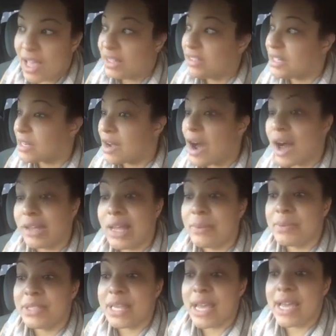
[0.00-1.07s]
Look, all
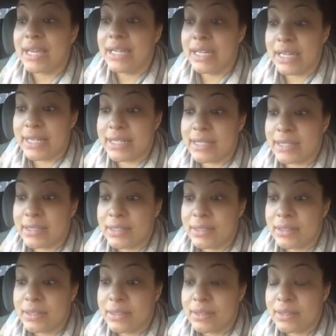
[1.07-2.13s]
I'm saying is
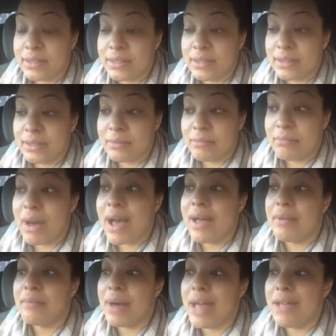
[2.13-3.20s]

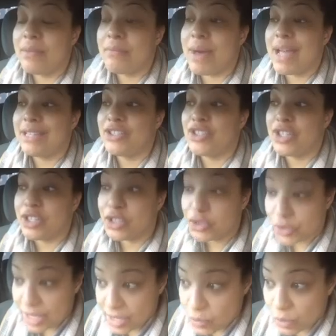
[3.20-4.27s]
my
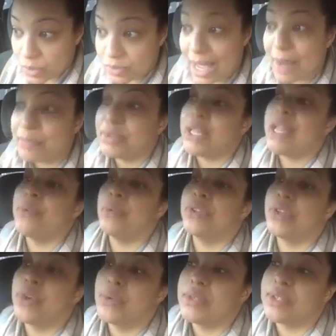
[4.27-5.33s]
children will not play with
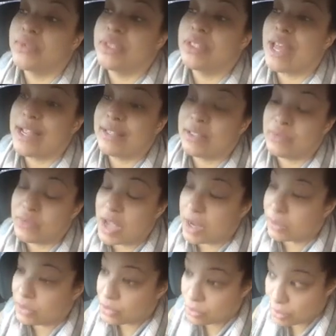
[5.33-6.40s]
those of the likes of
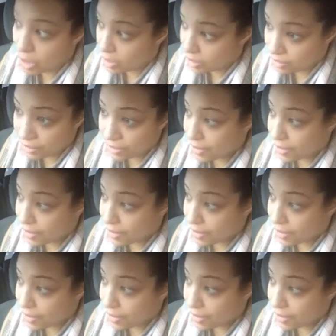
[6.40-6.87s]
Dr. Umar.